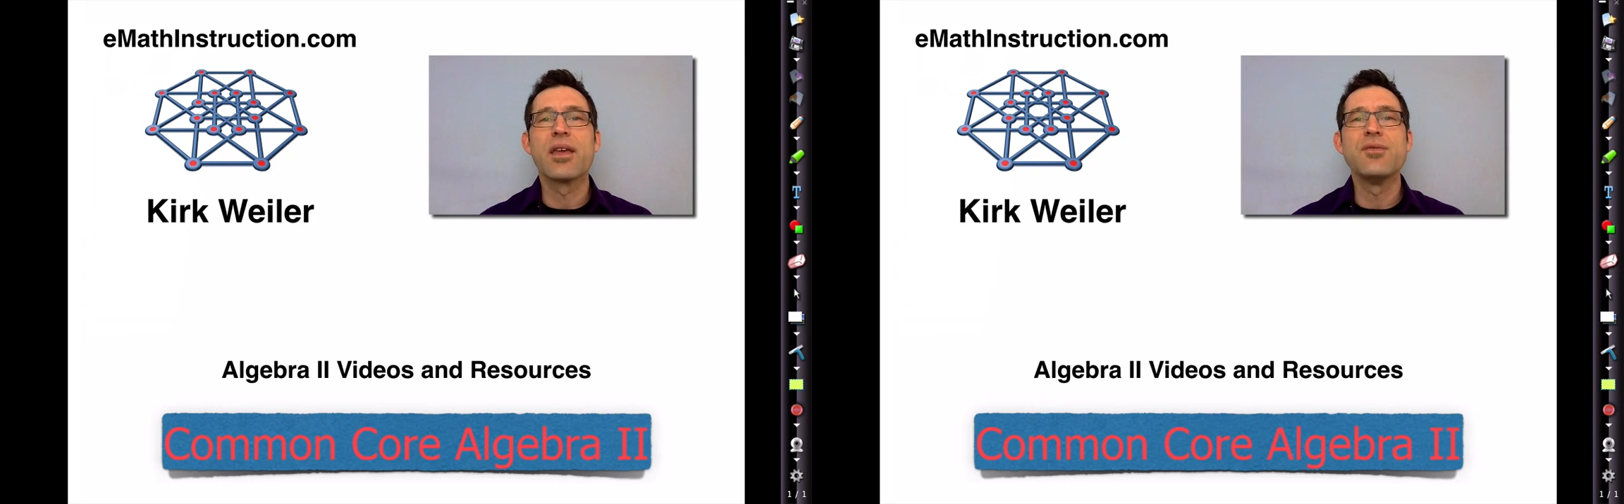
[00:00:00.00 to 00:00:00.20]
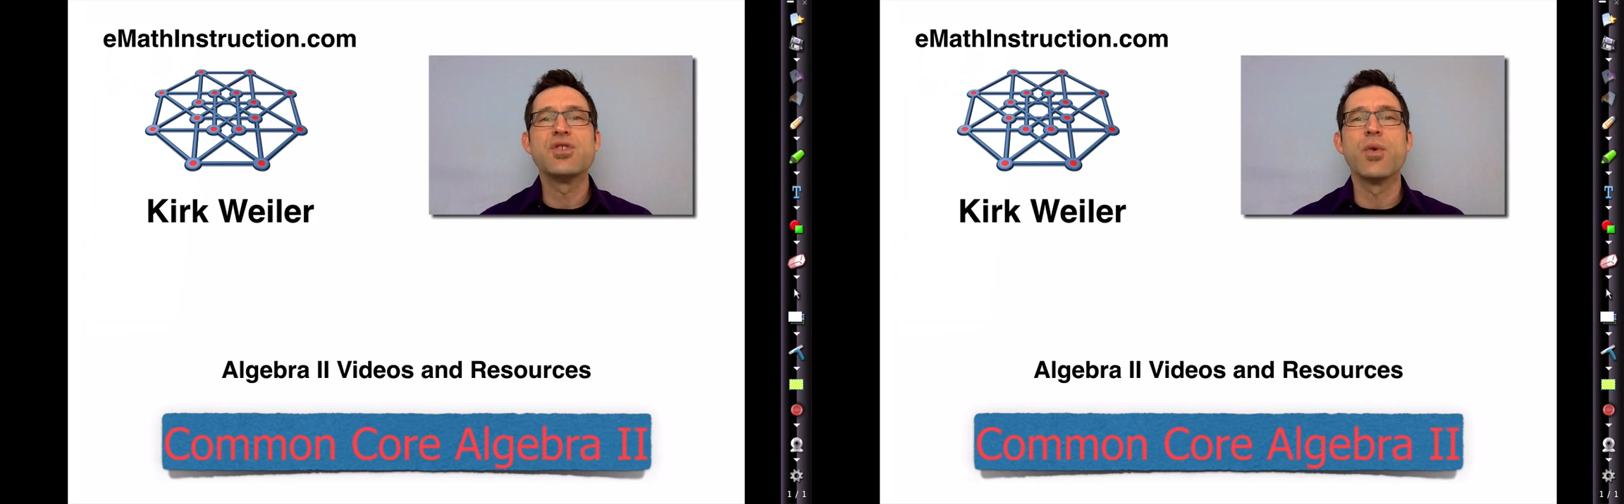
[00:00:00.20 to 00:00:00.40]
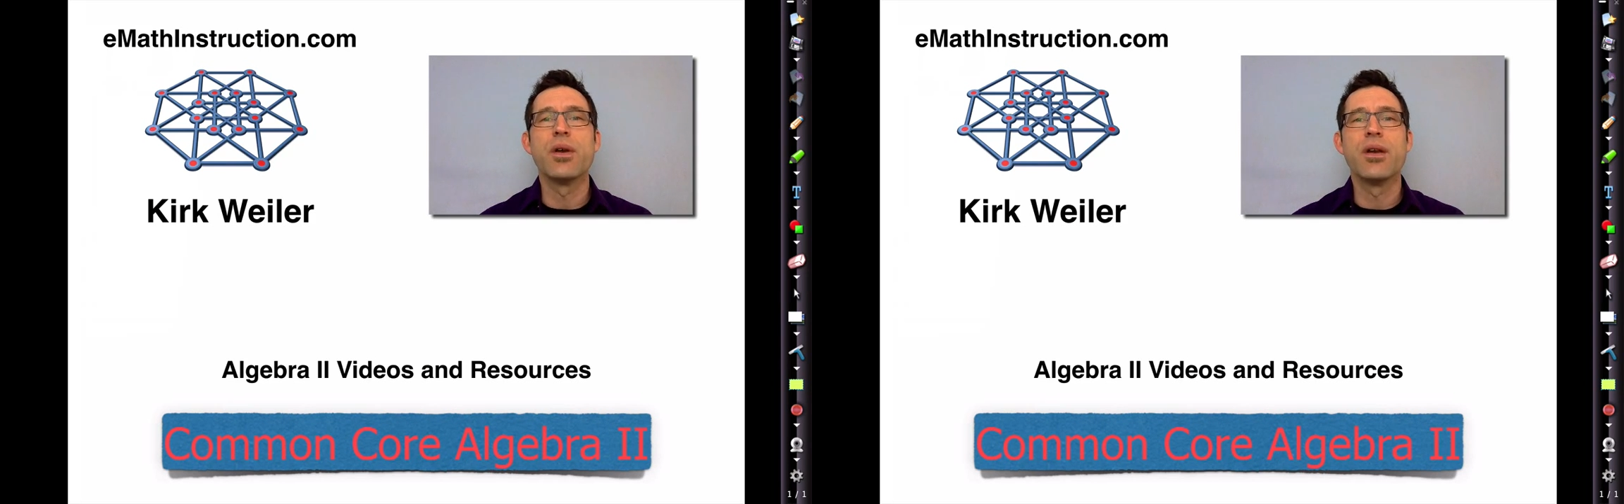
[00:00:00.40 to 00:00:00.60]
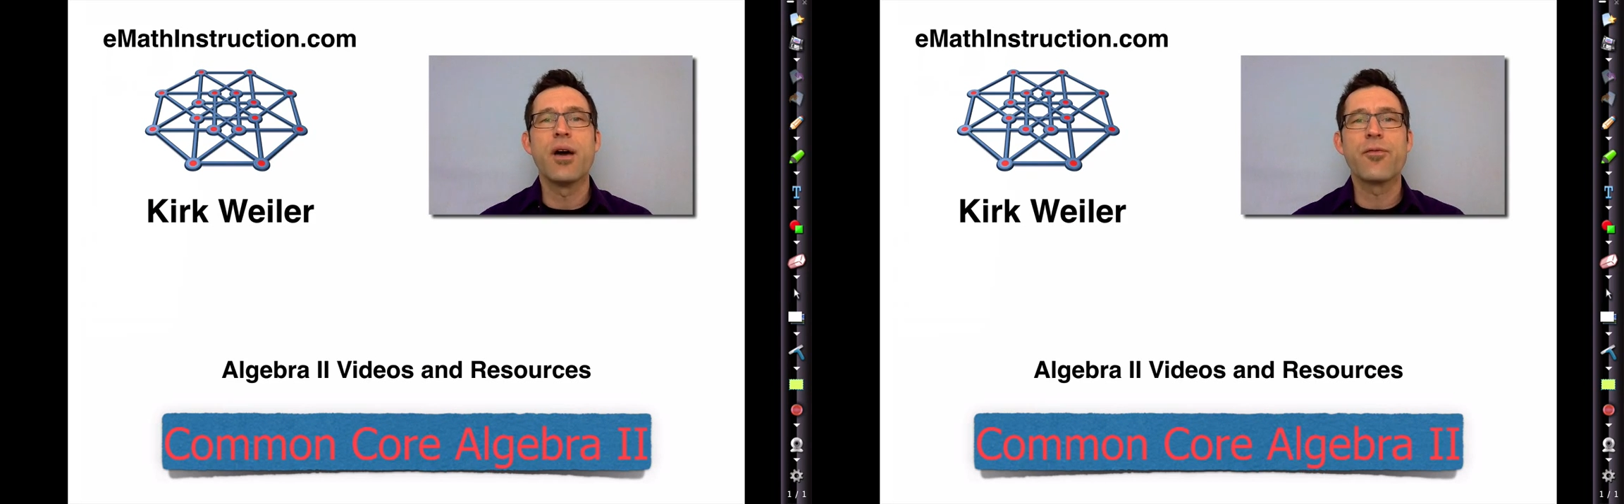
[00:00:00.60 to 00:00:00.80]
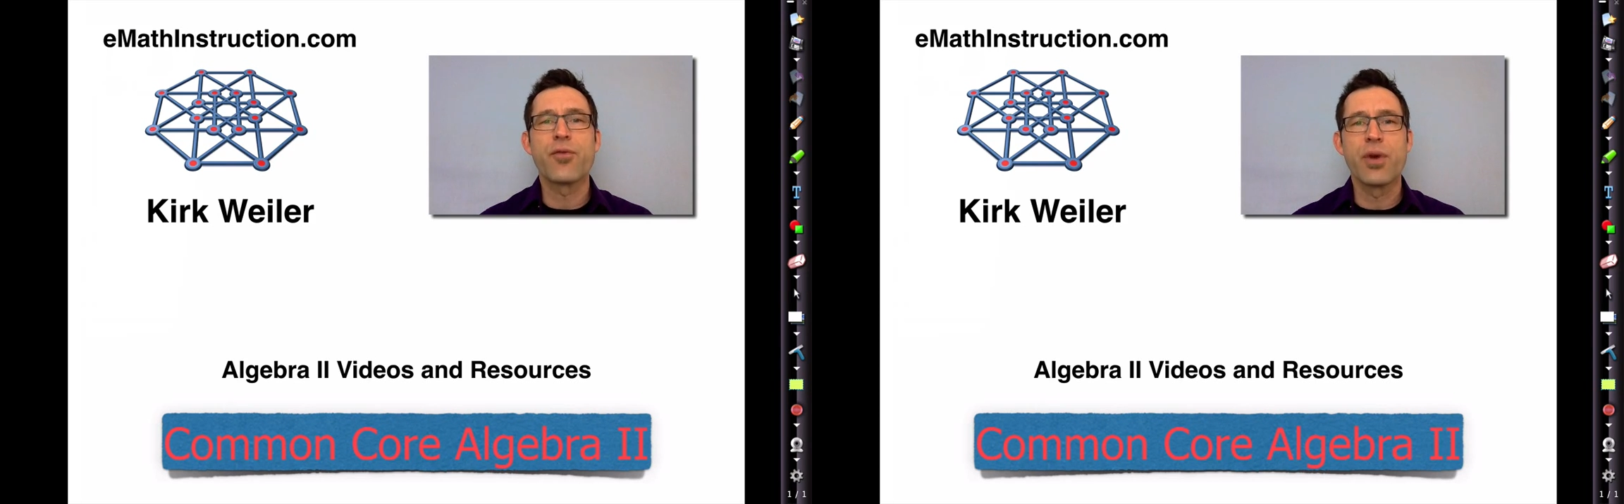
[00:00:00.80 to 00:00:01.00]
gives you
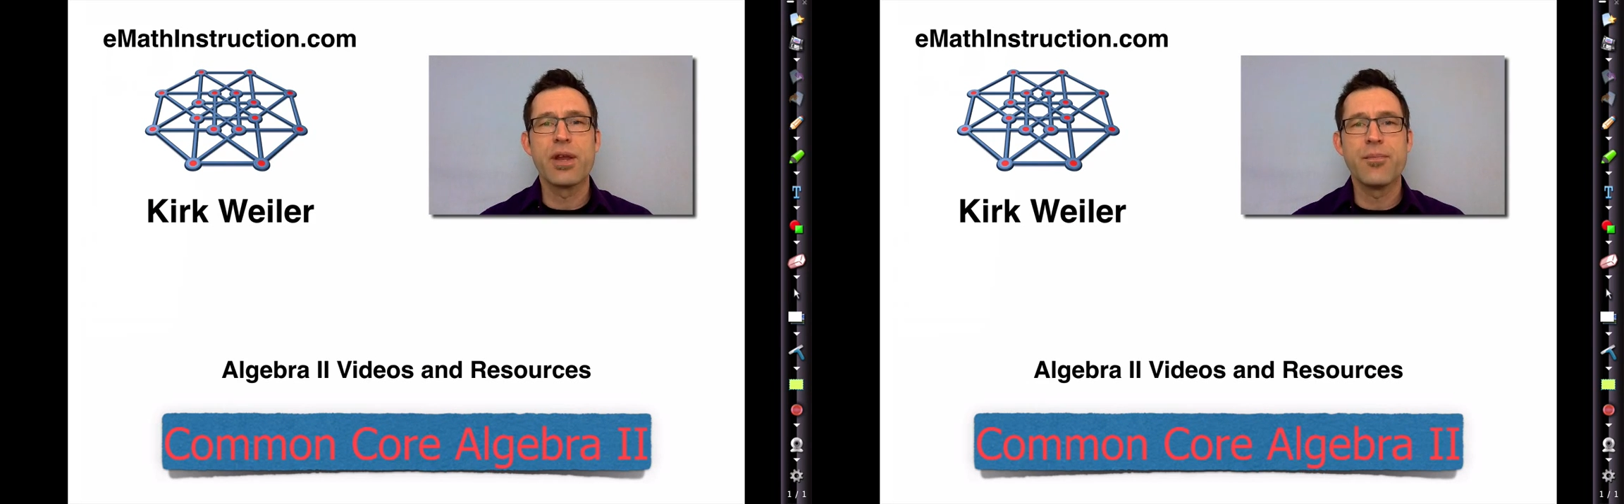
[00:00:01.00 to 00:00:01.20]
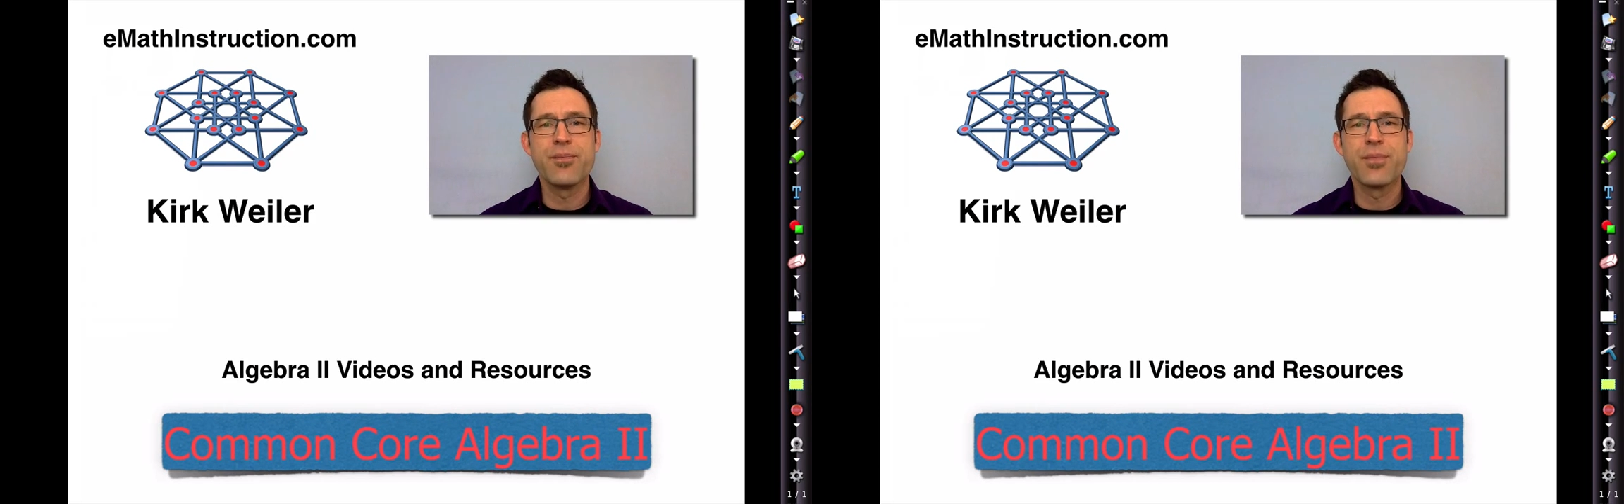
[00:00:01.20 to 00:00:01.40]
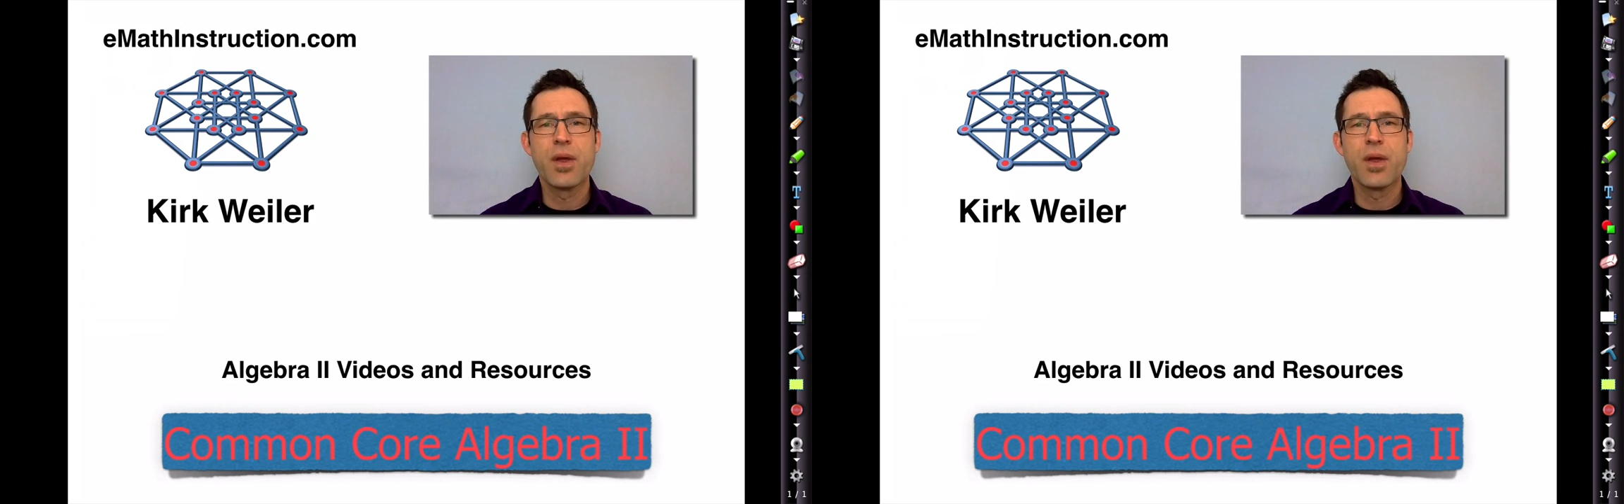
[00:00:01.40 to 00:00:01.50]
enough freedom